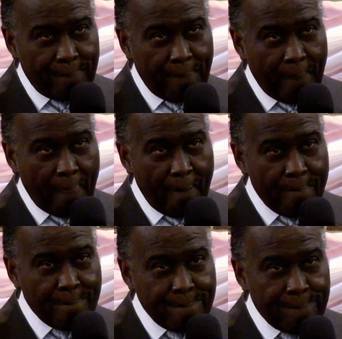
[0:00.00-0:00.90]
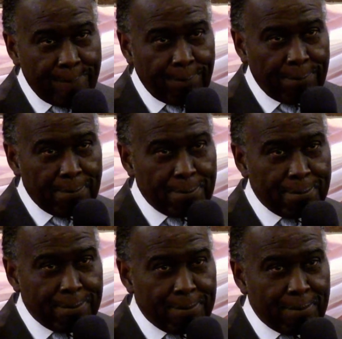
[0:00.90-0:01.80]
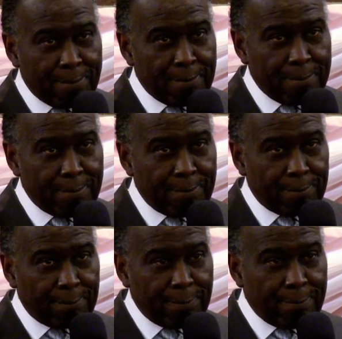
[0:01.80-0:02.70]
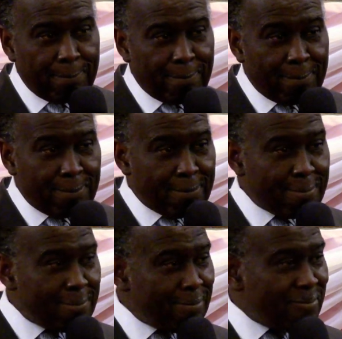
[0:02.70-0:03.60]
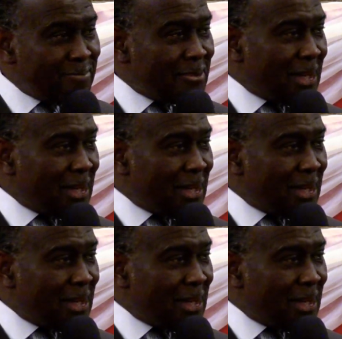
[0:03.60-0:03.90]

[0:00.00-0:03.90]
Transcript: No one is speaking in this clip.